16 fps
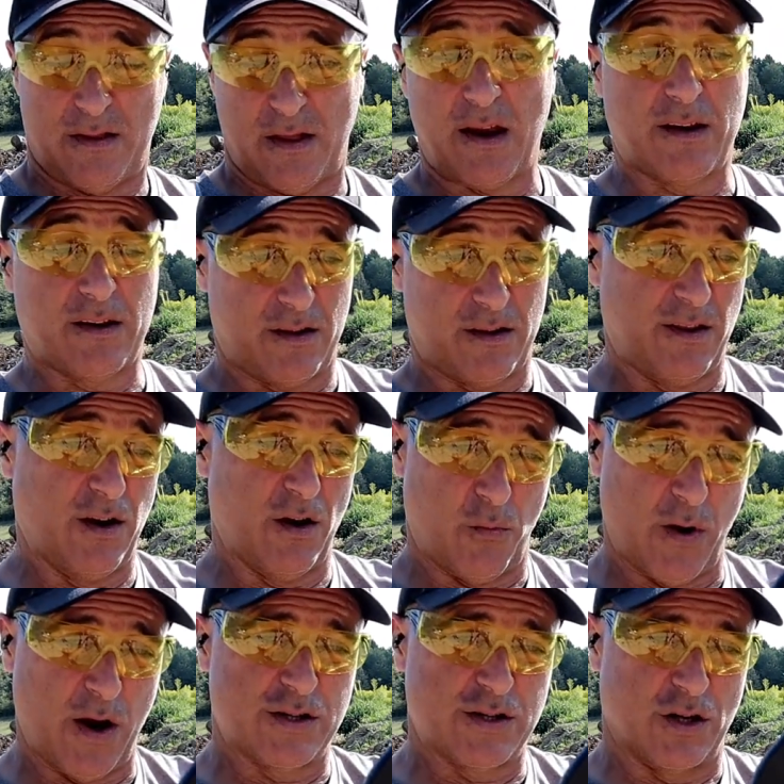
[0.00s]
like the
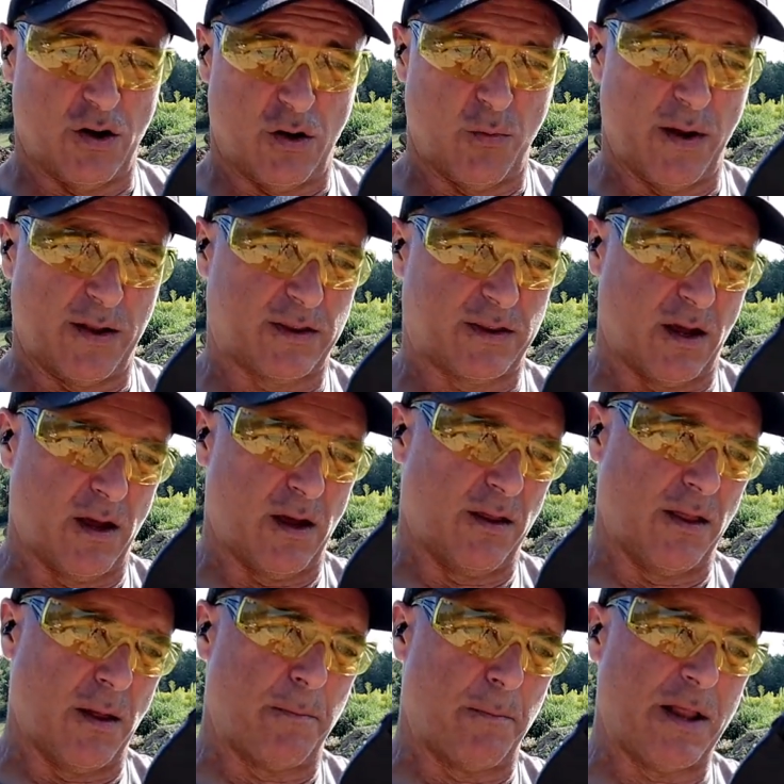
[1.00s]
original with
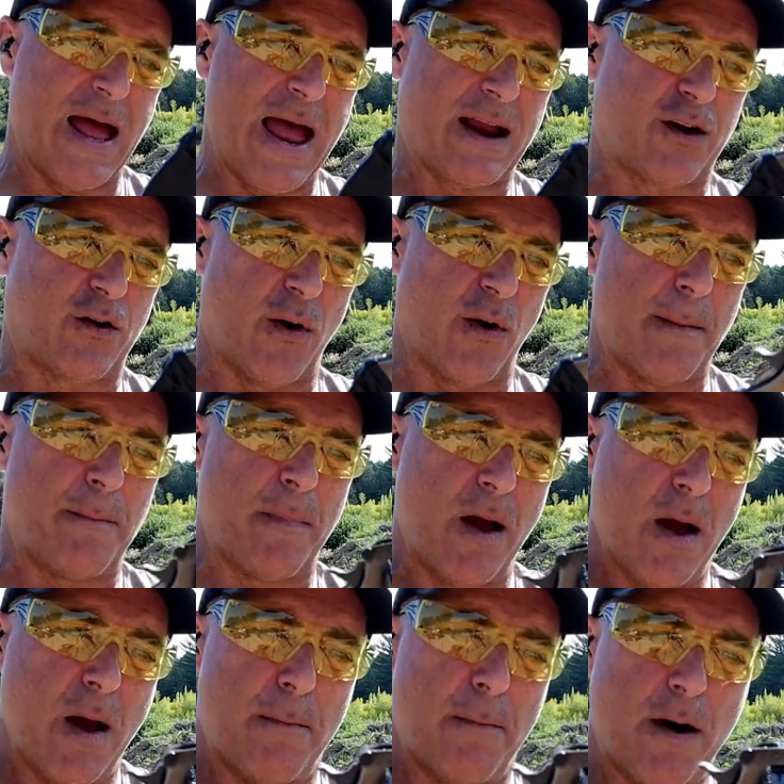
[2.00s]
the, the black grip,
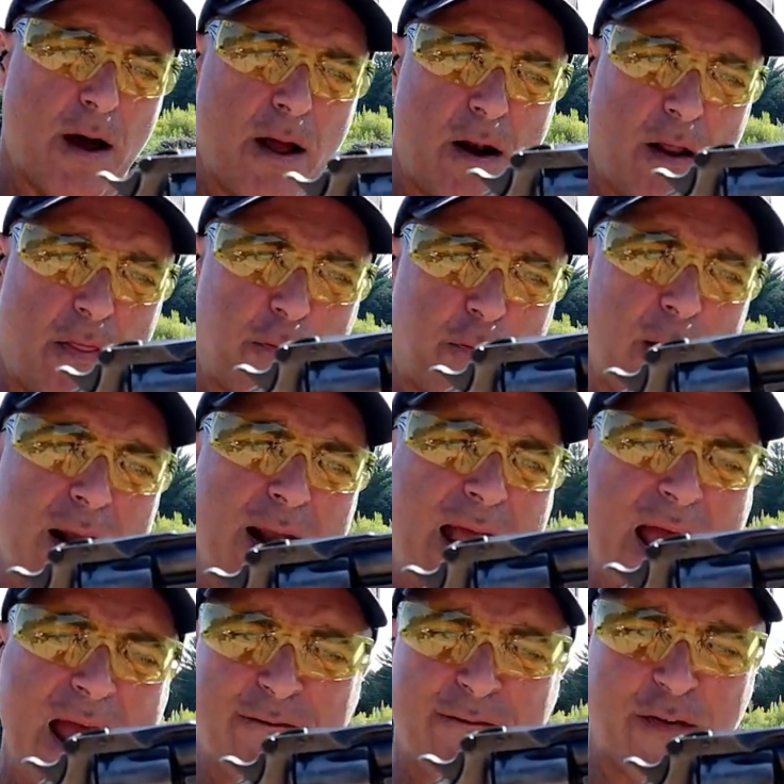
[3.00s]
but a three and
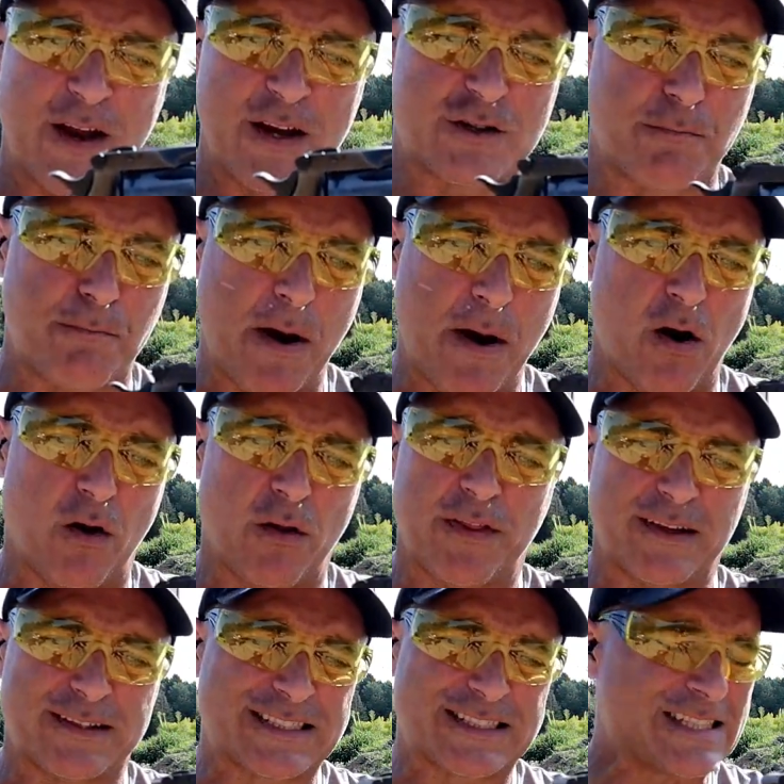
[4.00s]
a half inch barrel,
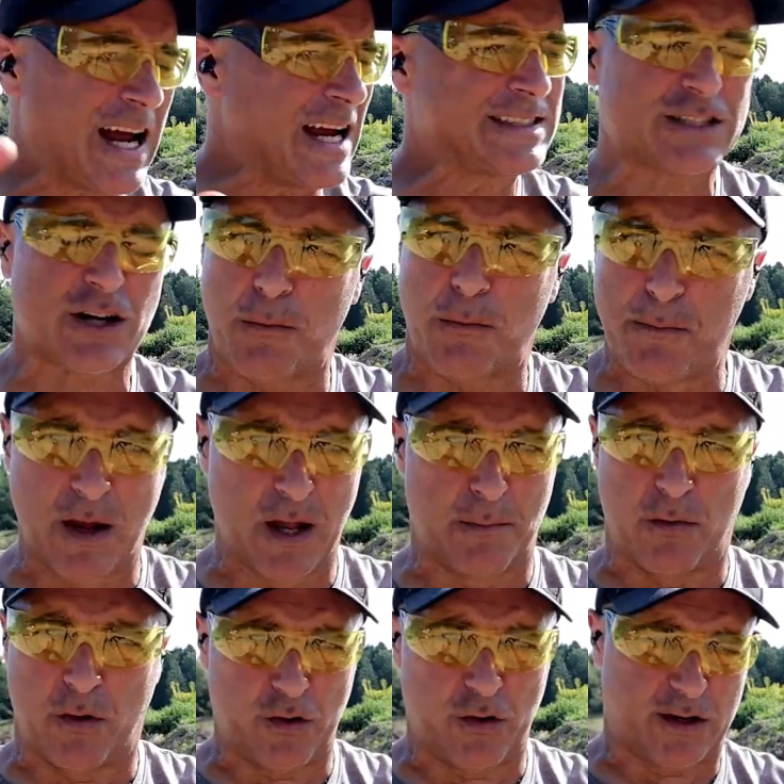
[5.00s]
the sights are
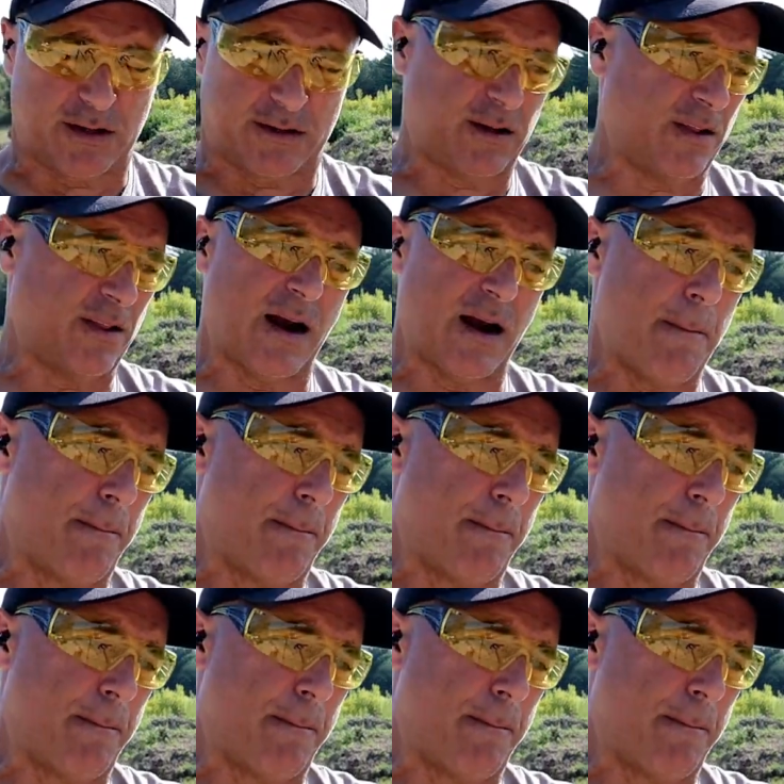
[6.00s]
minimal. You can see that